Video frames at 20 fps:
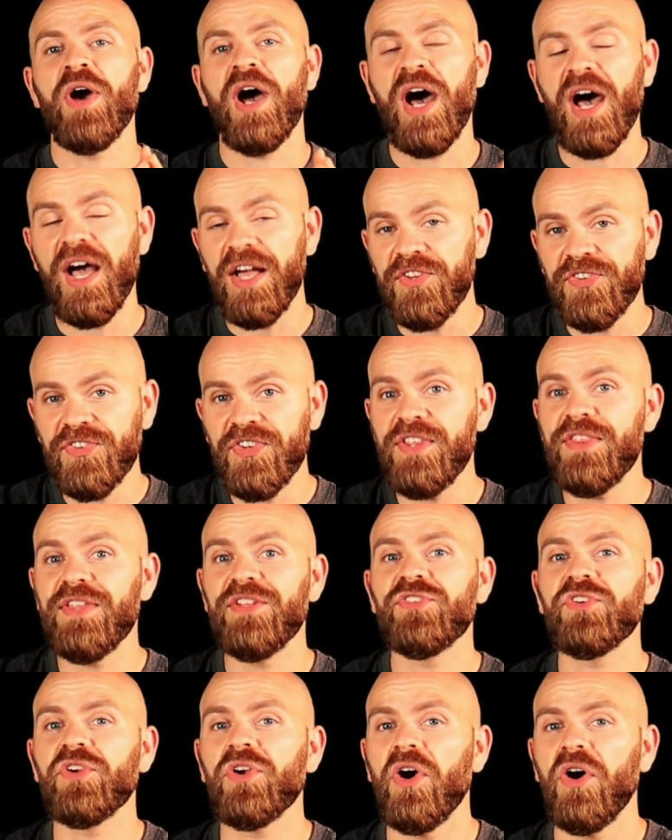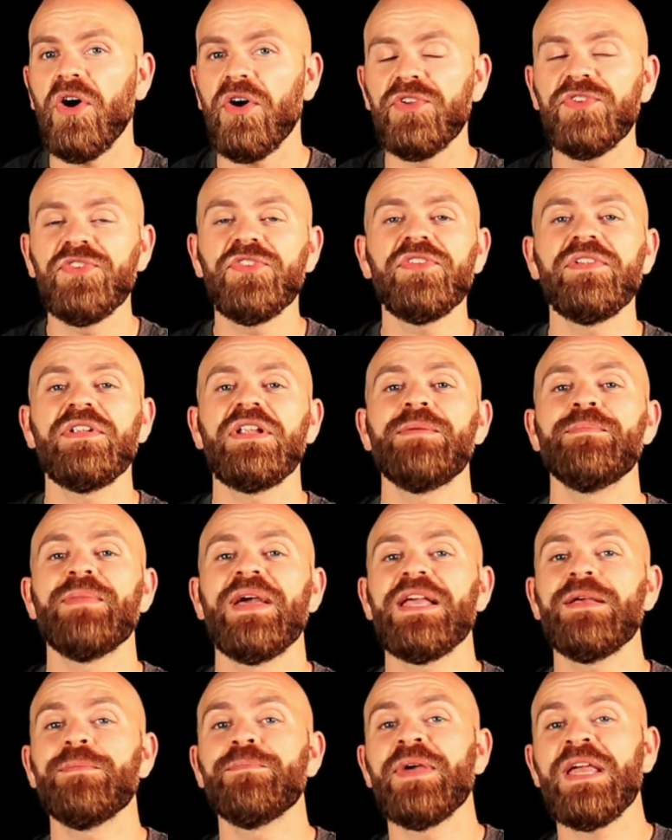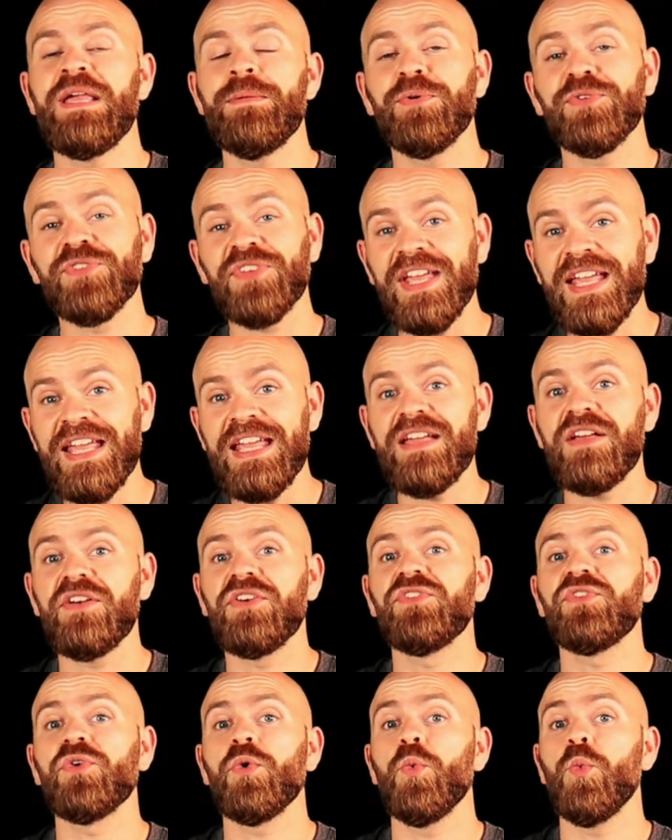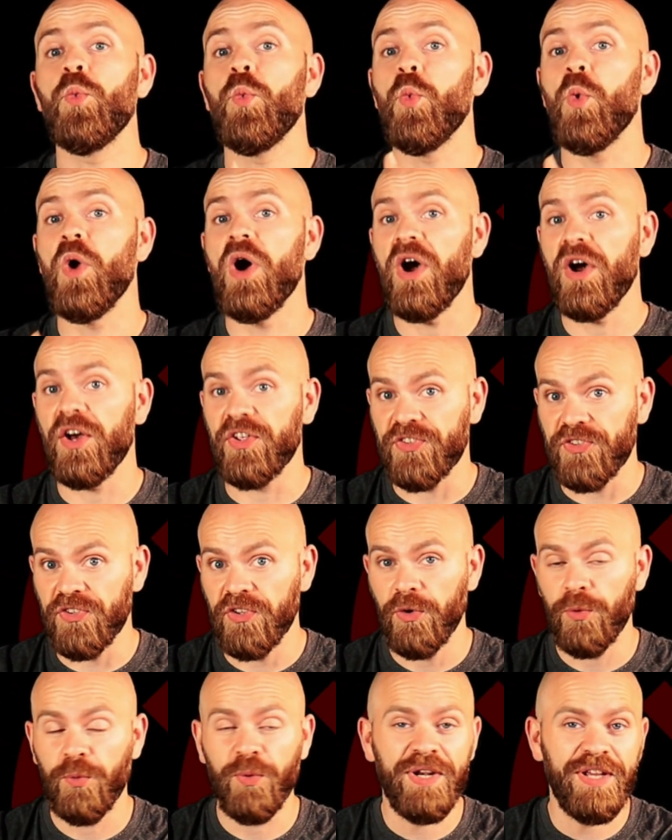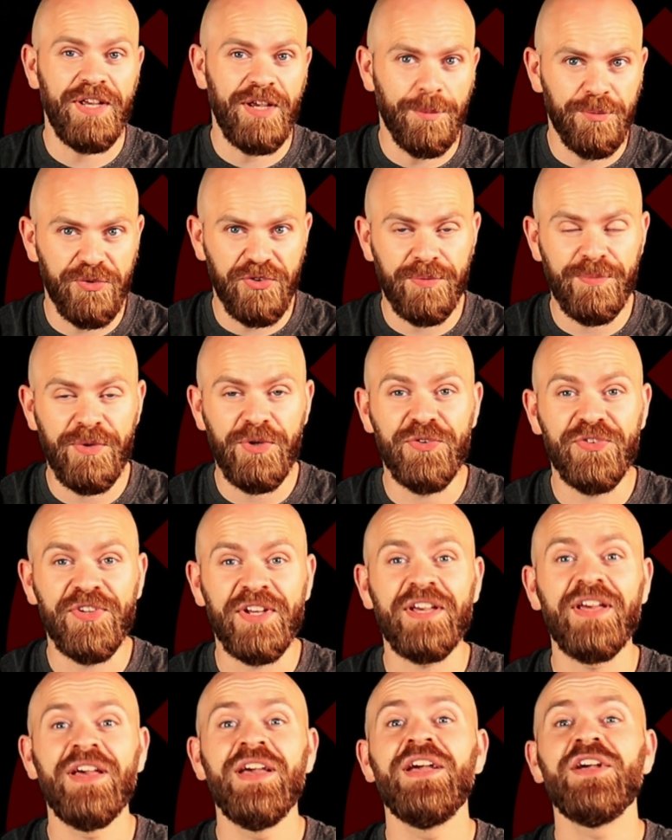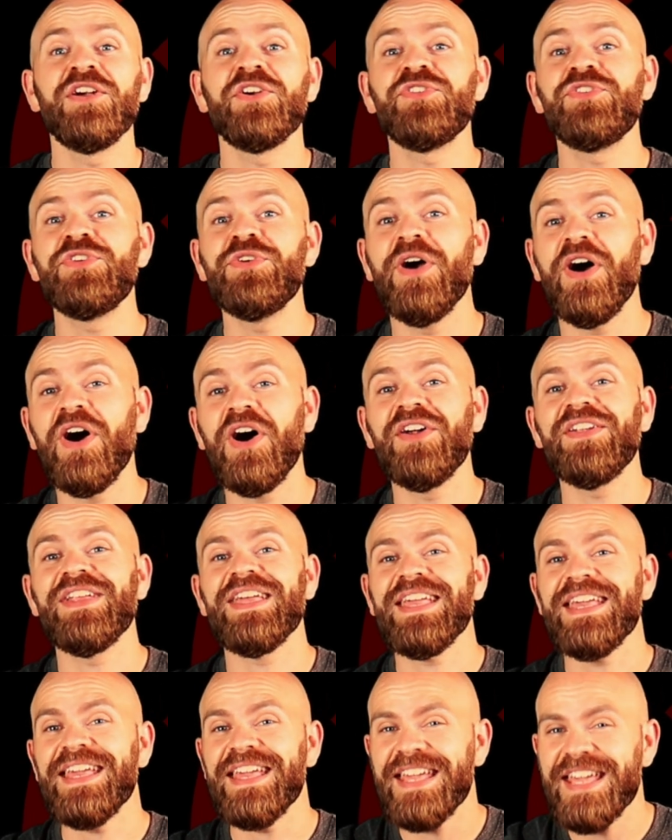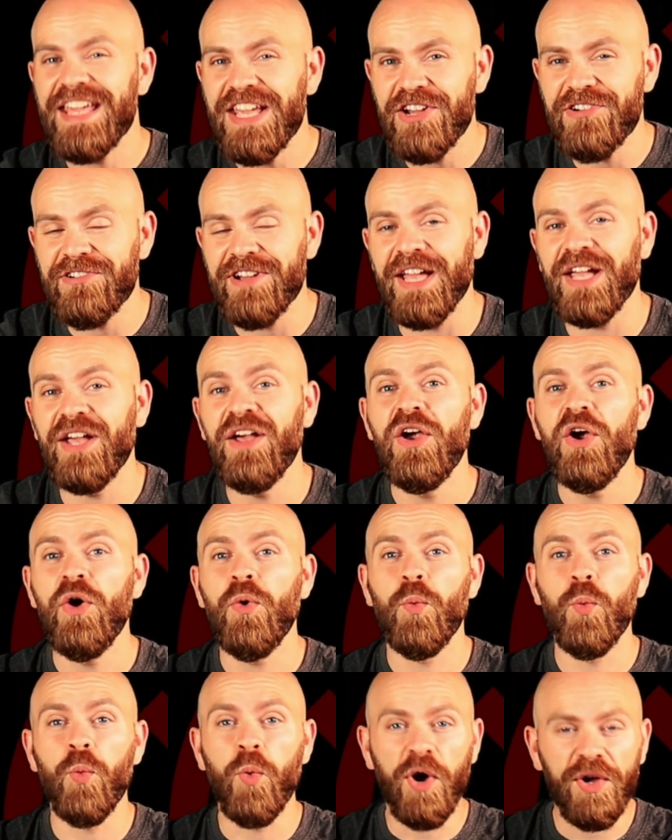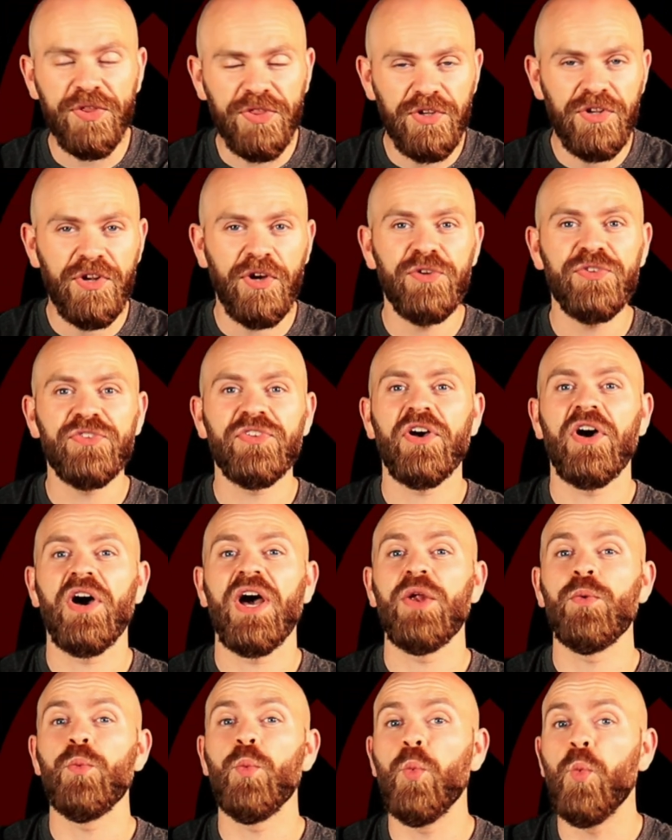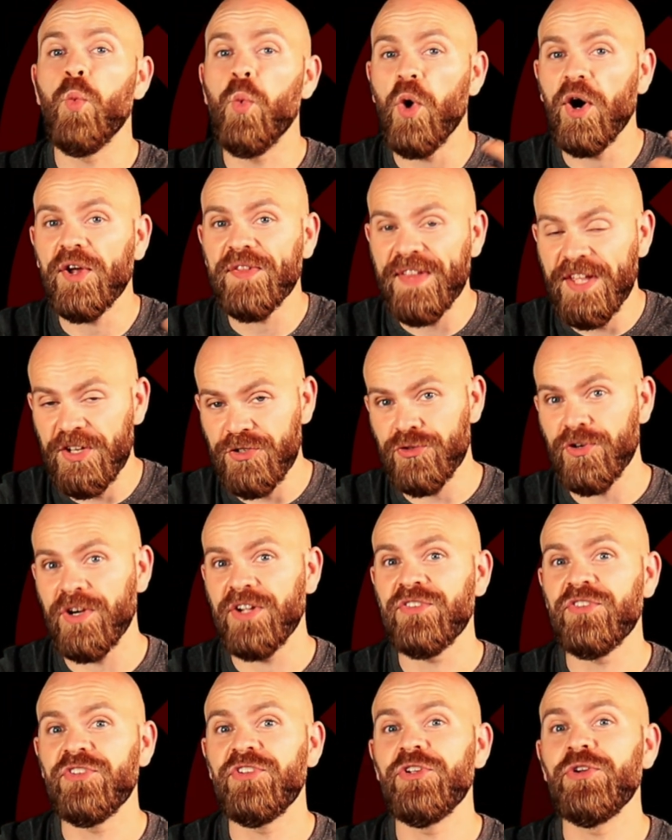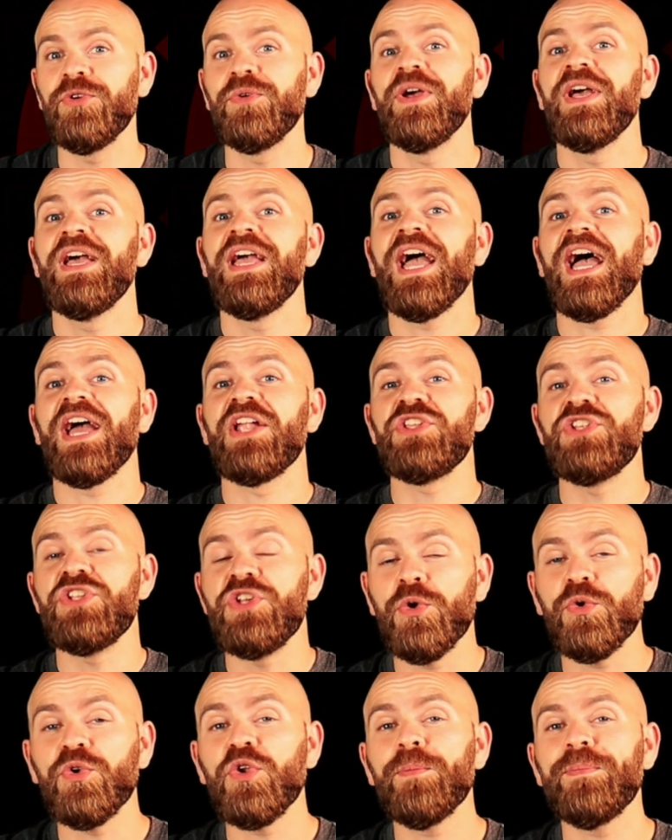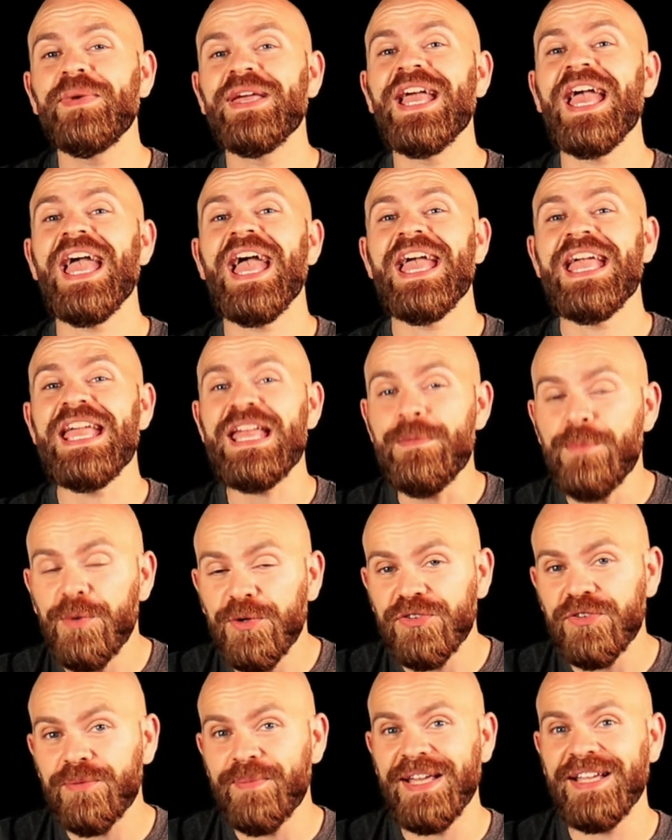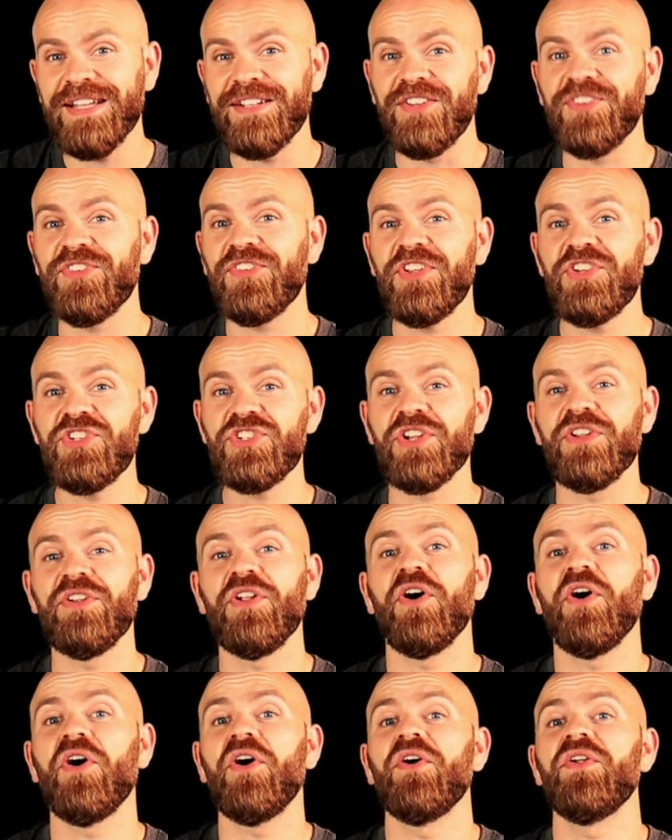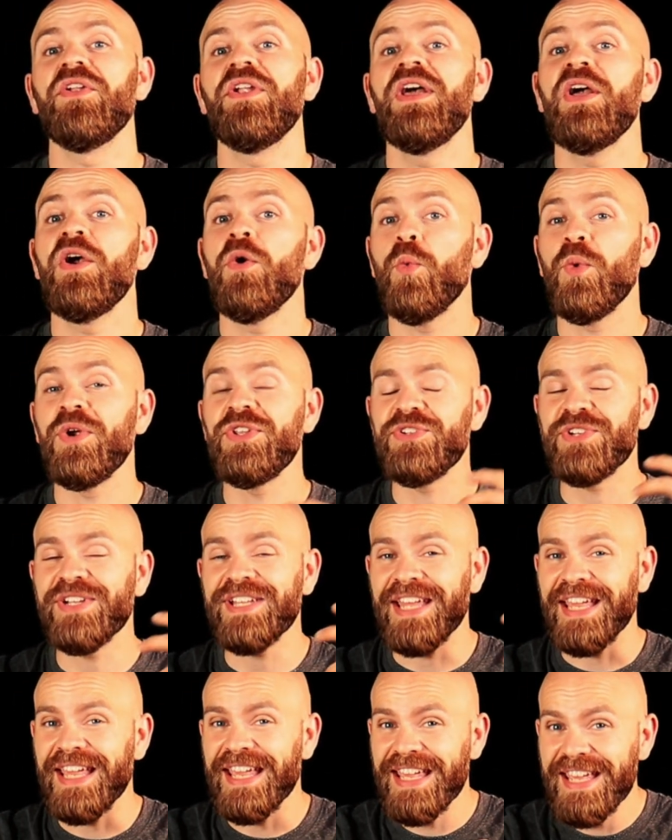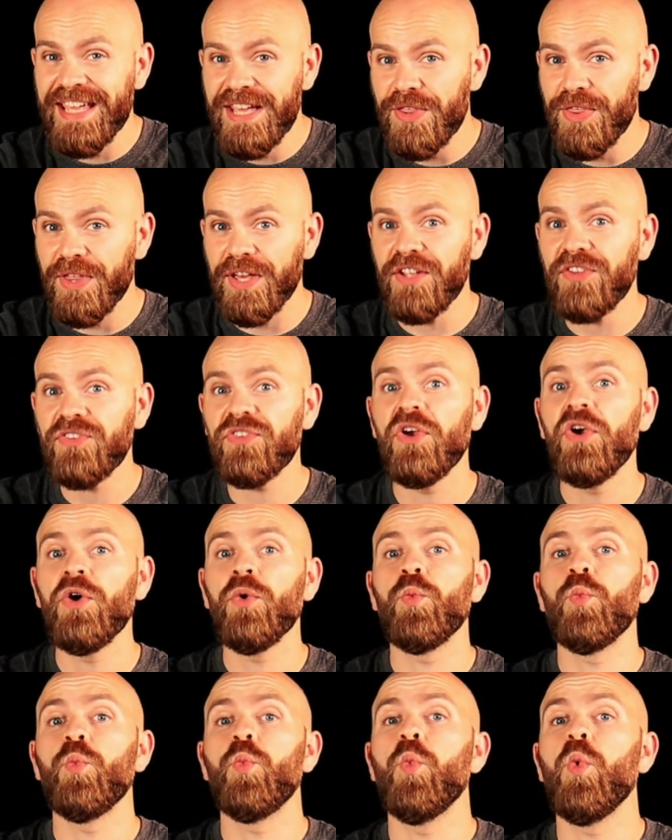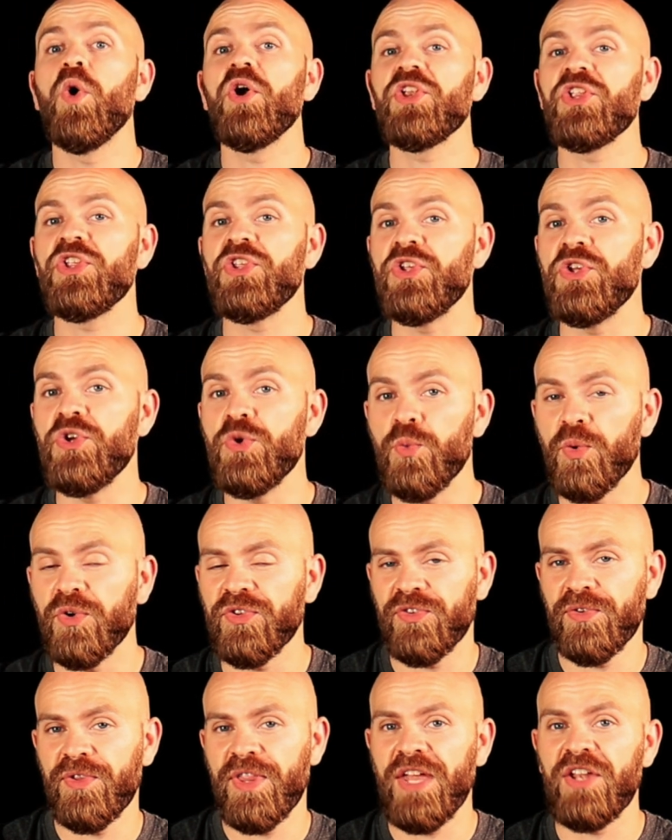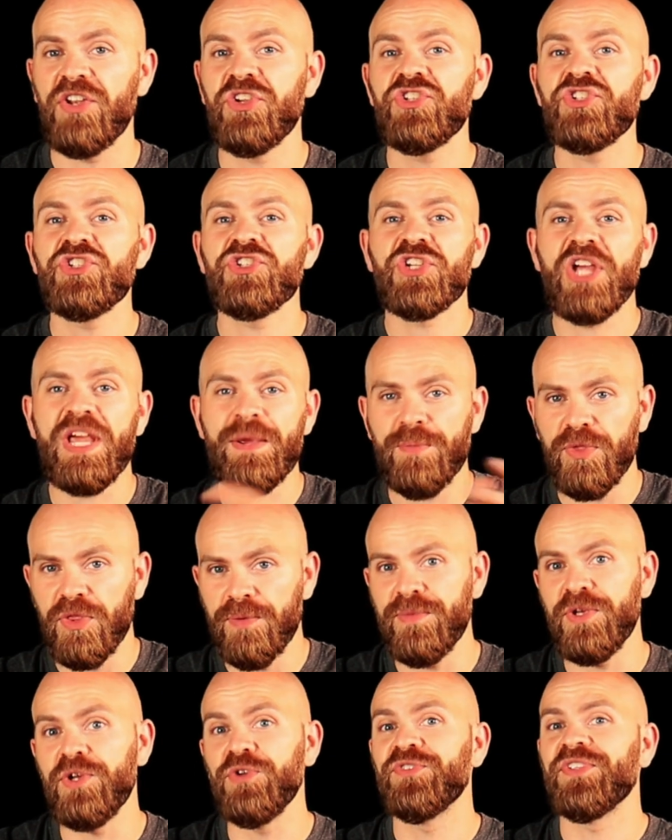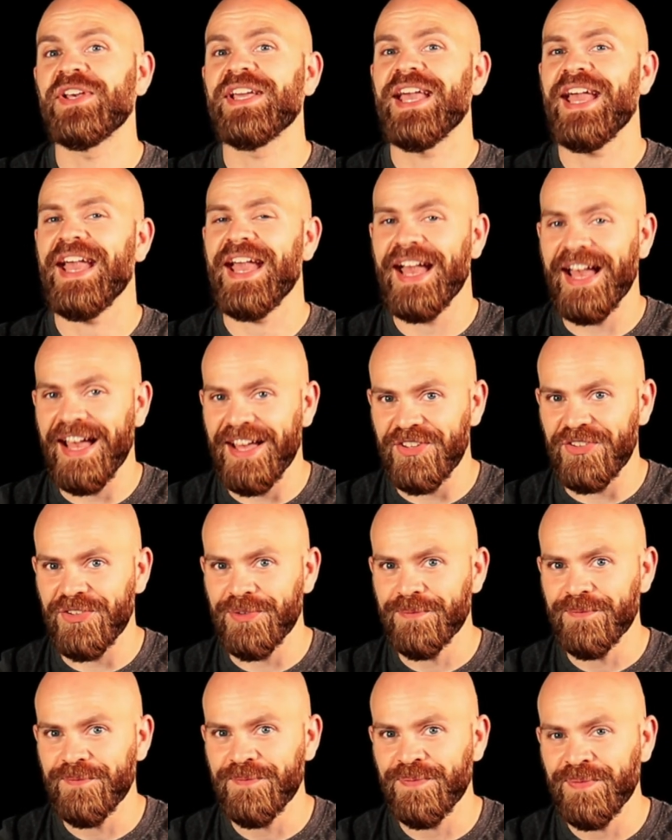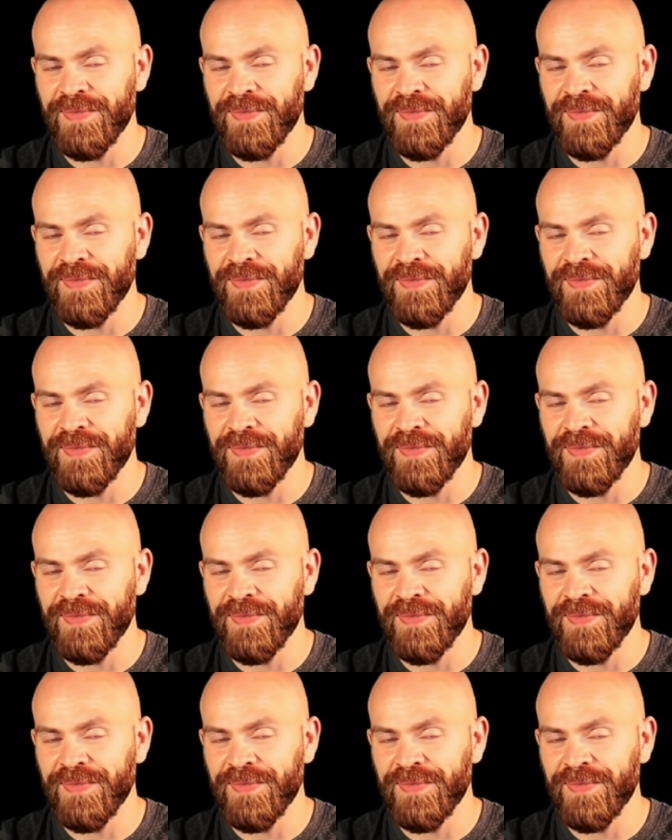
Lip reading: I see this constantly making people's ears worse when it comes to music because you aren't hearing what the notes are and what they're trying to do, and you're not being able to make a decision on, when you can hear this, what you want to then shape the music as.